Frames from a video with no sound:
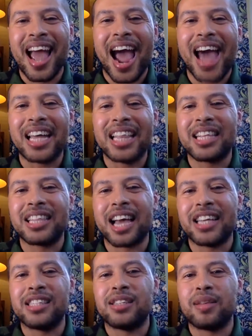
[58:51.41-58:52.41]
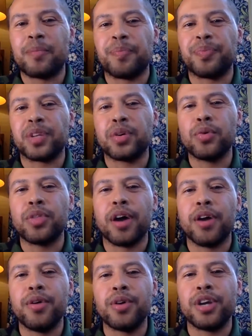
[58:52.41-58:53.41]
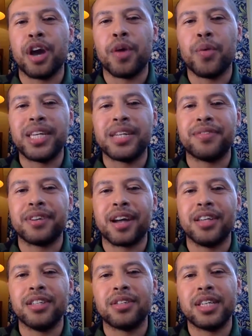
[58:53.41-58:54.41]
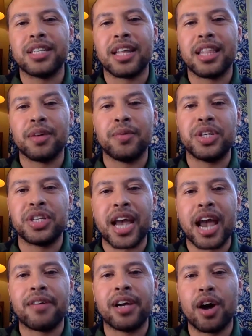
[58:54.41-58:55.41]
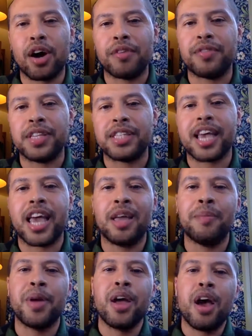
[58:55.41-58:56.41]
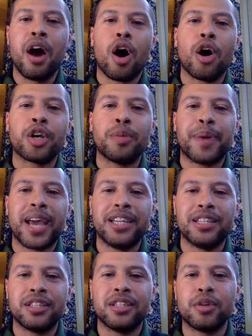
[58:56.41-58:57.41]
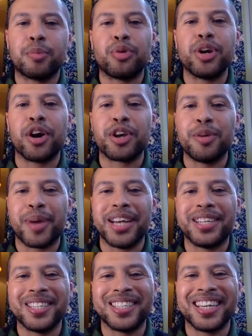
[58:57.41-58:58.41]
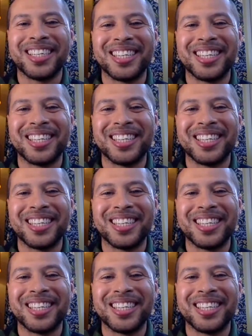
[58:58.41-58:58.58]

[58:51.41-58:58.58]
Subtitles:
And I think that's, although, we're different countries, I think we share a lot of the same occupations or preoccupations, I